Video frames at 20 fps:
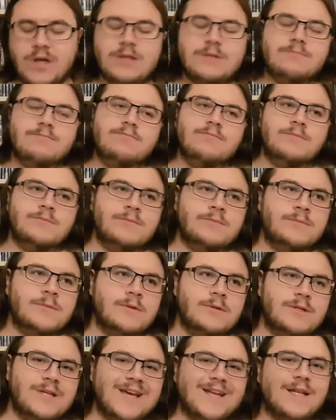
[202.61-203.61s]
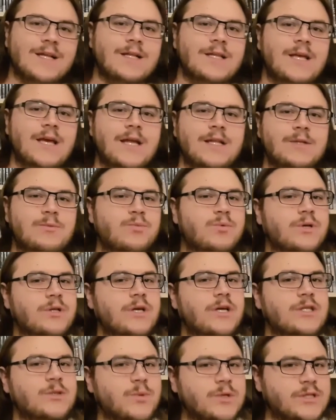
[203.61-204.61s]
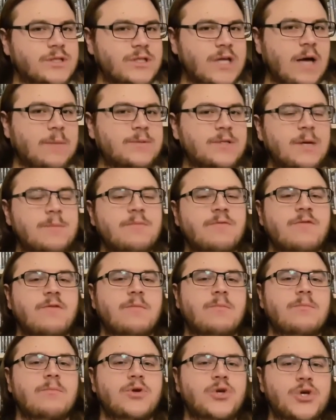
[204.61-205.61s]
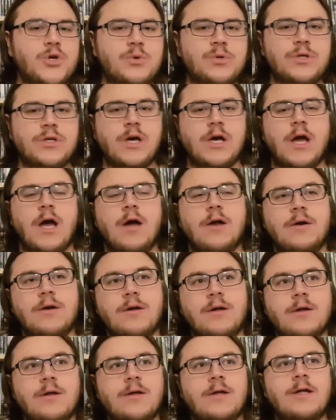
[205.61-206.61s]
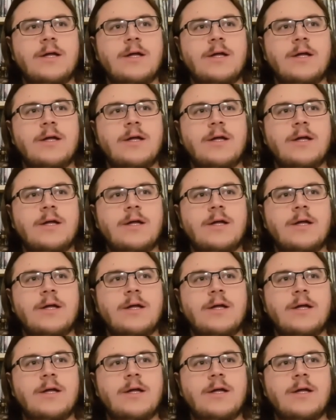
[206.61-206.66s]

Well, technically, it, it's what stops him from using a gun.